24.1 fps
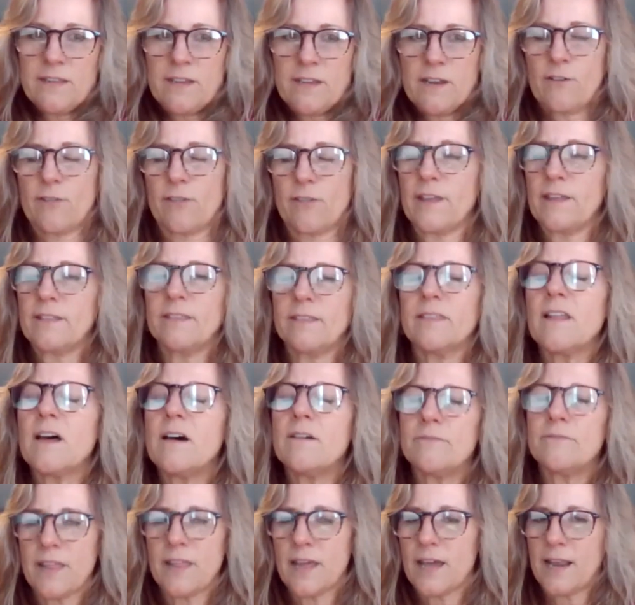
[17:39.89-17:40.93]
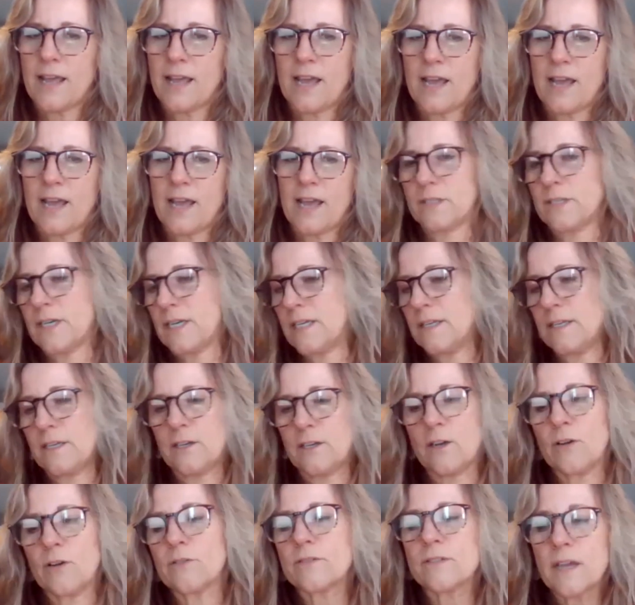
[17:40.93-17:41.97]
there. They loved that house. And
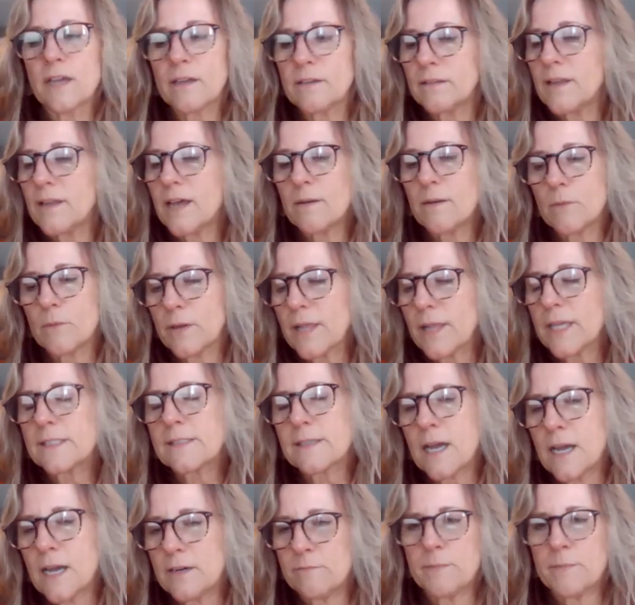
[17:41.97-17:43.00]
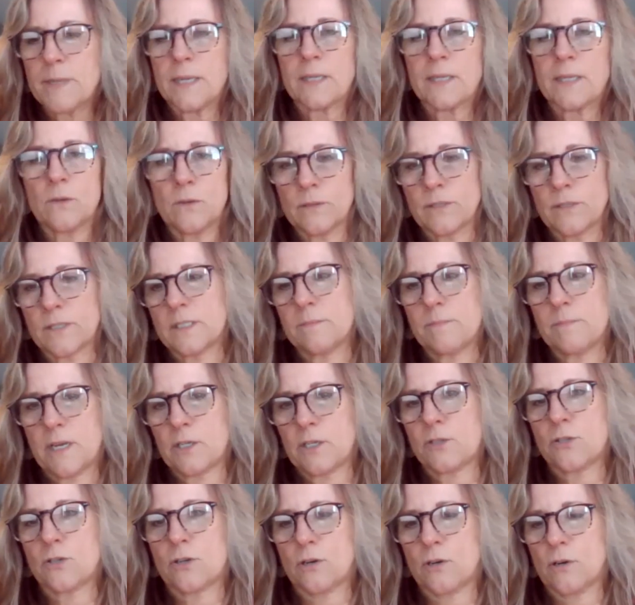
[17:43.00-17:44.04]
I, said that, well, that's kind of my goal, is to
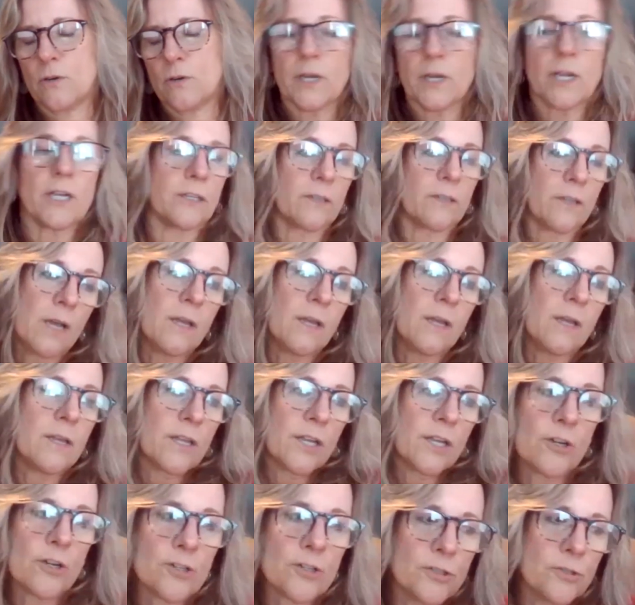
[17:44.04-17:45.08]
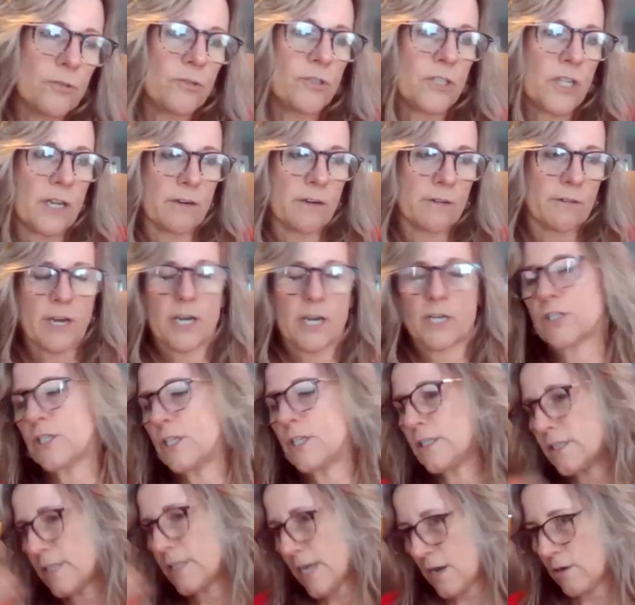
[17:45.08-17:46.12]
make sure, okay, here's 2
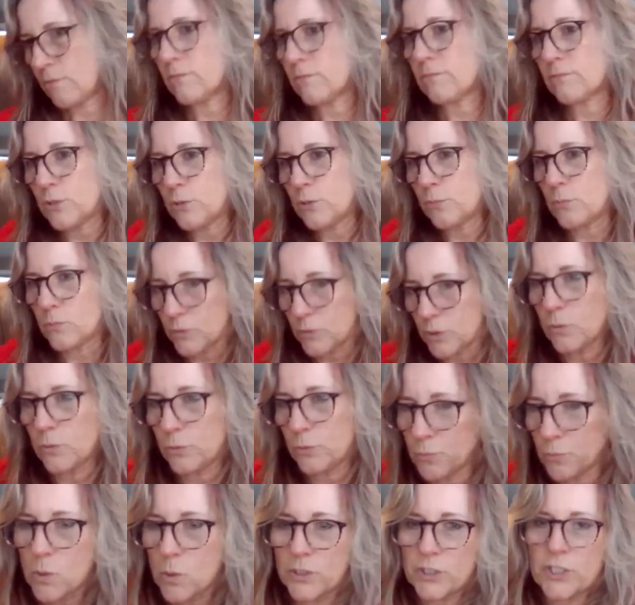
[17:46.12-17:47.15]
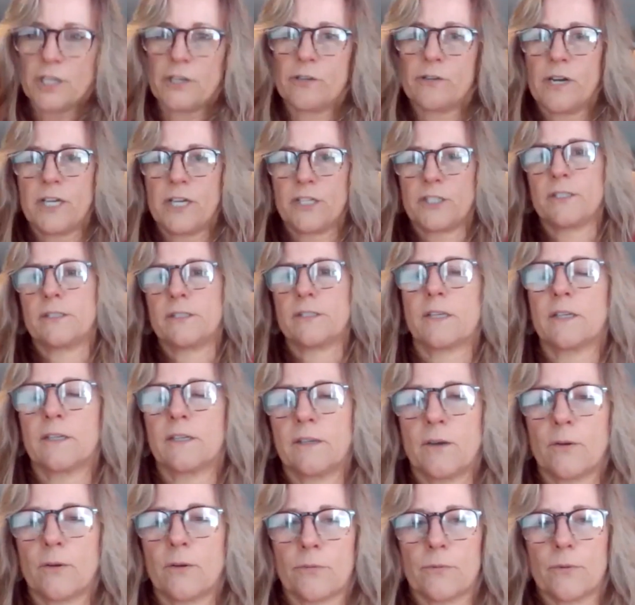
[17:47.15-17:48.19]
generations now, two more generations can
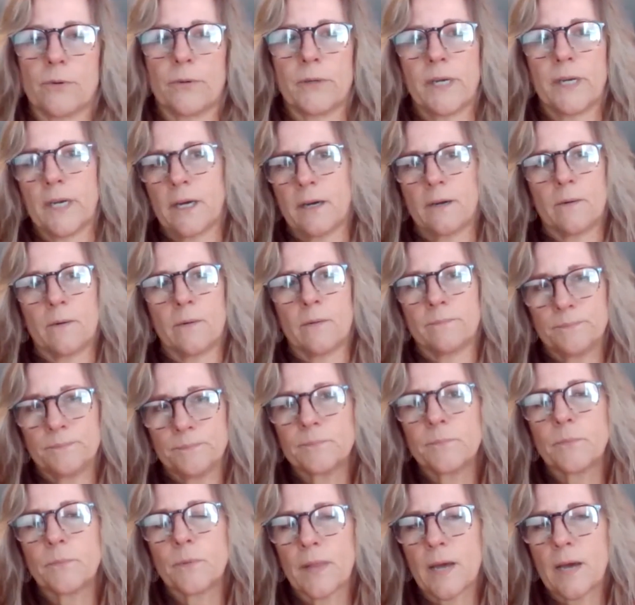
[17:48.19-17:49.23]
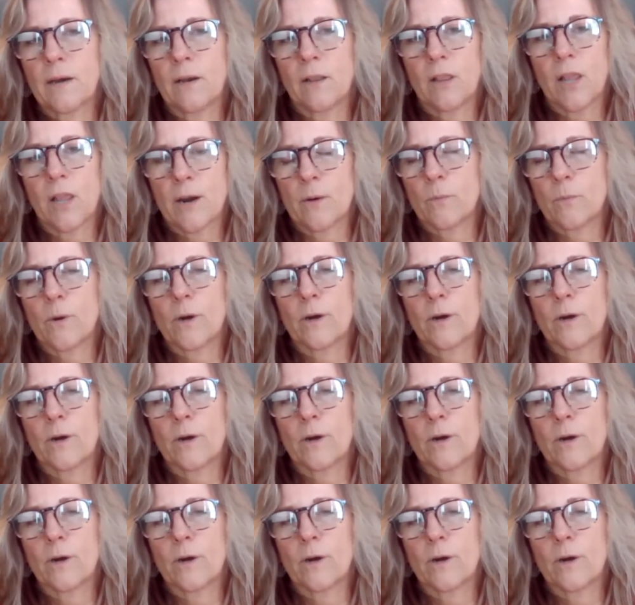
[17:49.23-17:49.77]
go through here without a lot of